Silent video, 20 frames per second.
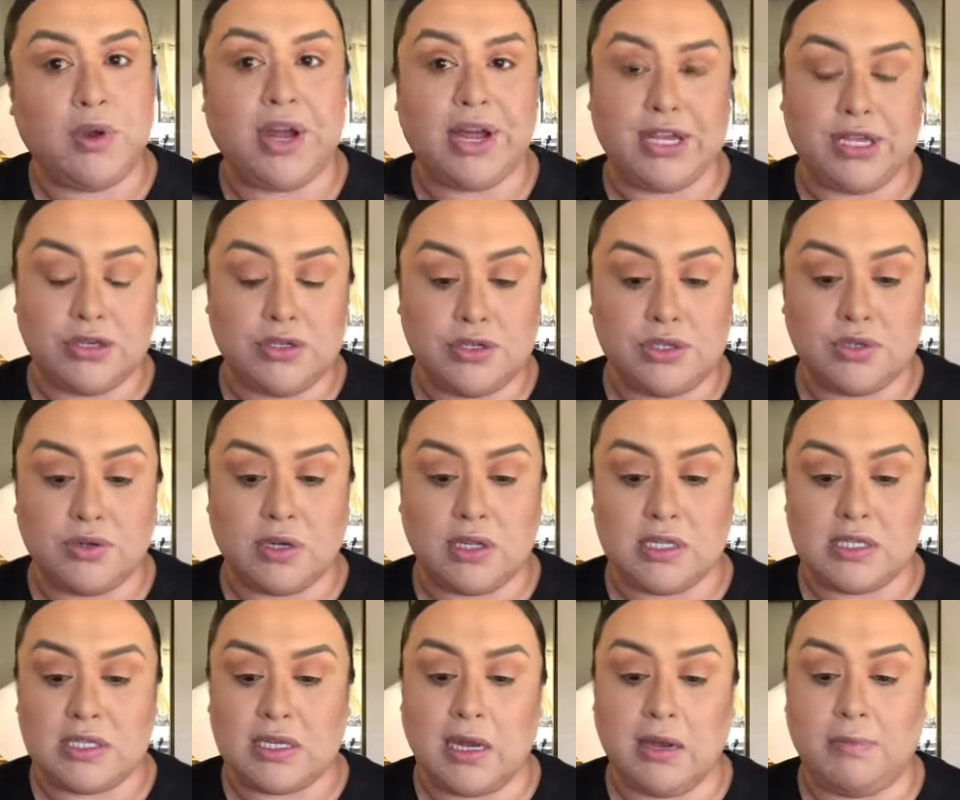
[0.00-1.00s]
I used to all the
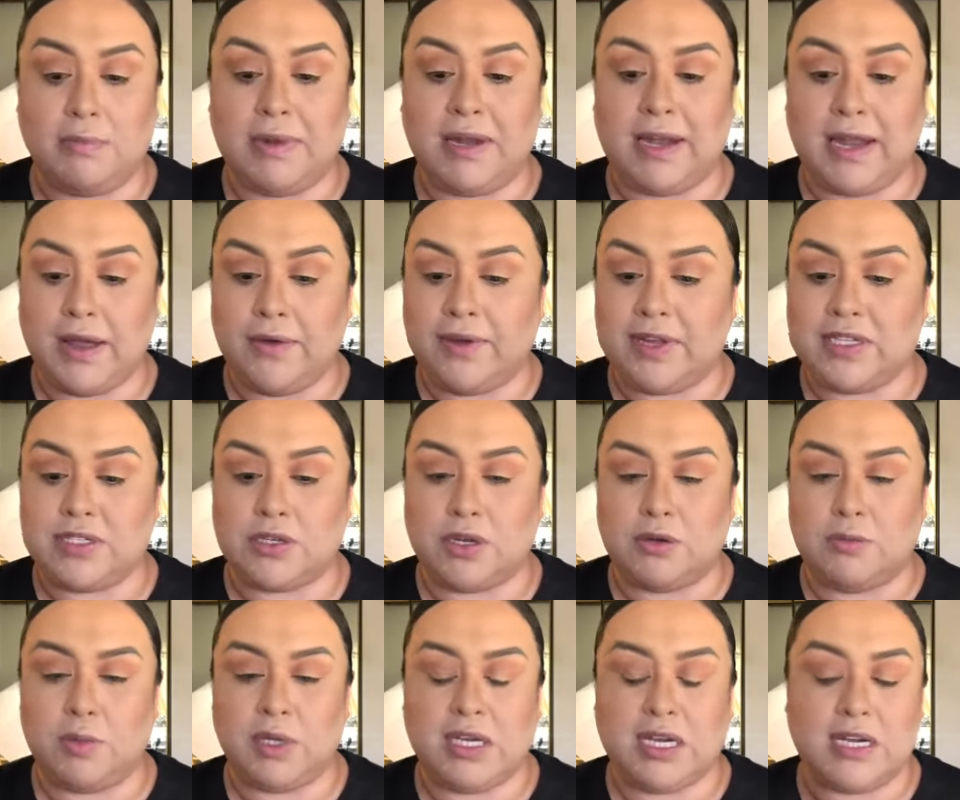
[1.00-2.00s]
time, but now I don't
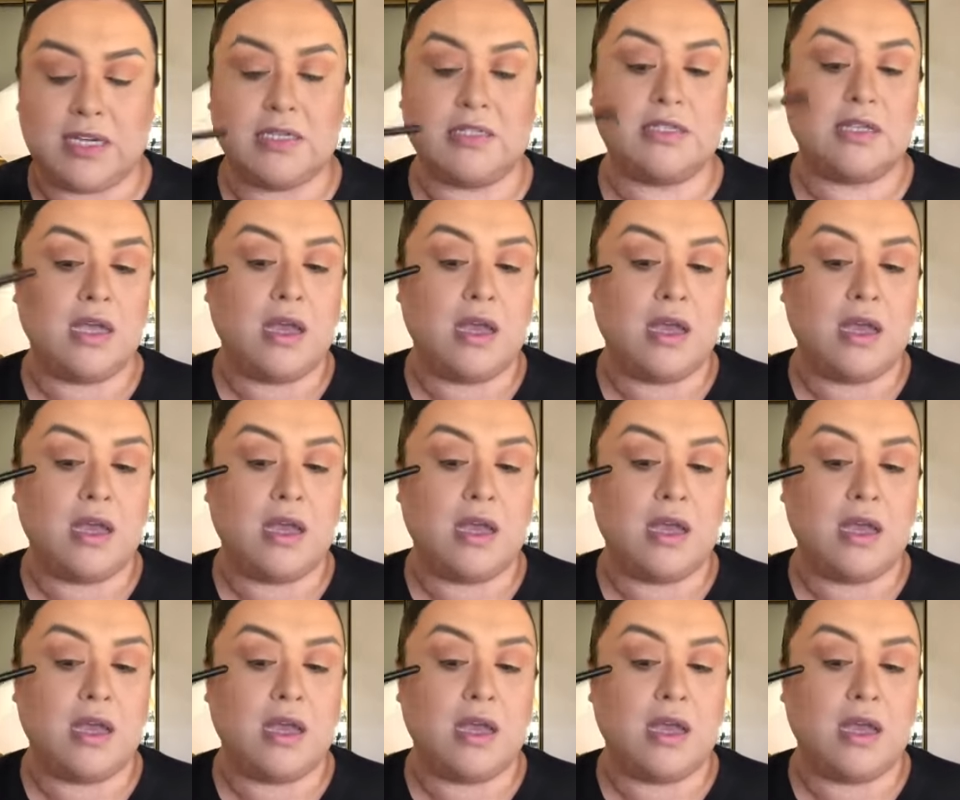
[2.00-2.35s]
because